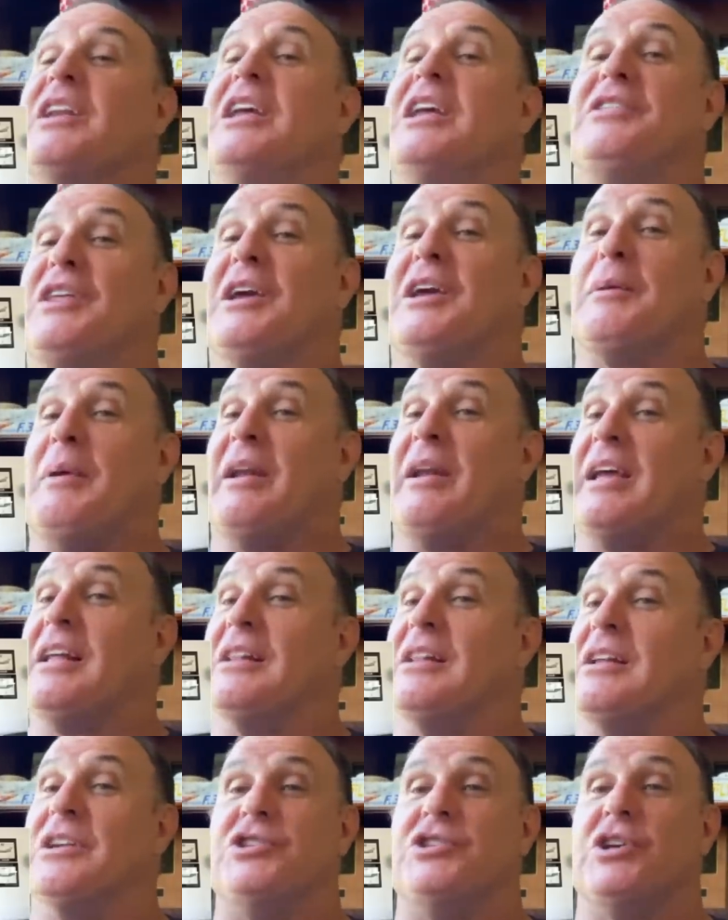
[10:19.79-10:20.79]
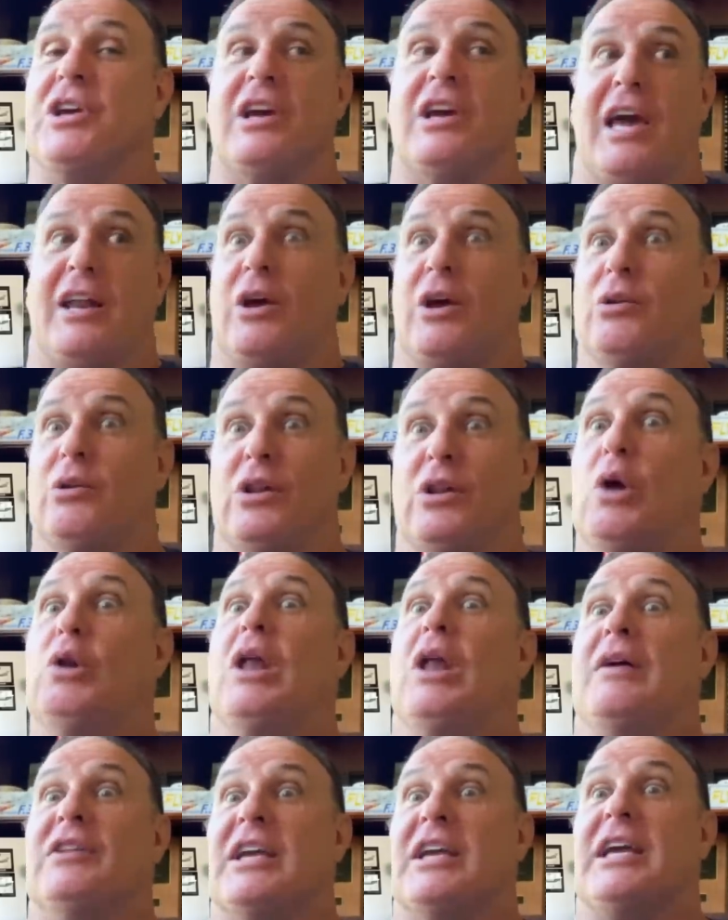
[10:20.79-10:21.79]
The neat thing about England is you could kind of go low
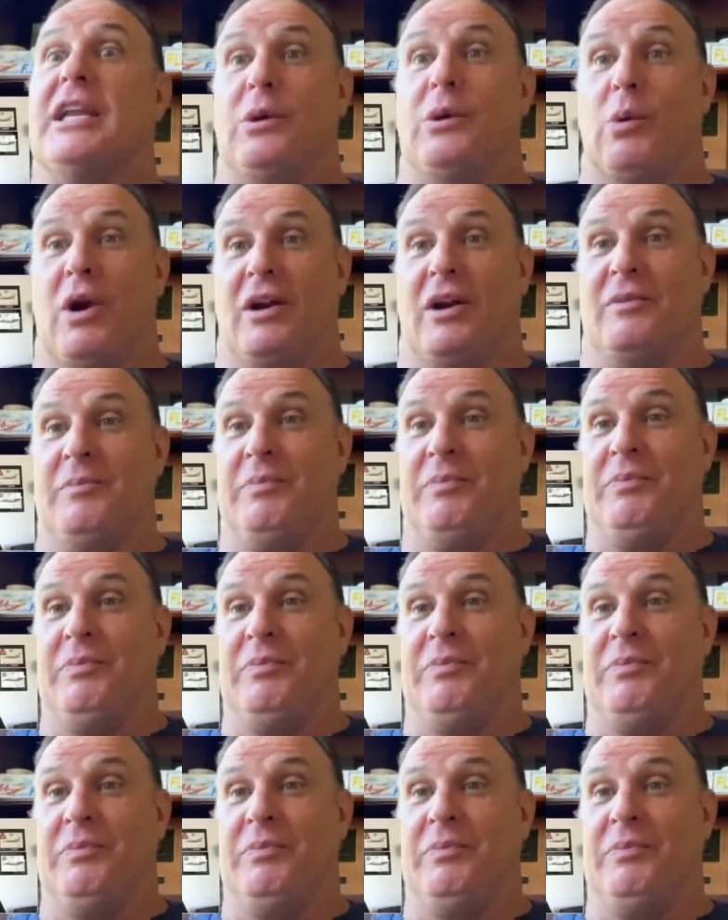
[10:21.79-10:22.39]
level anywhere.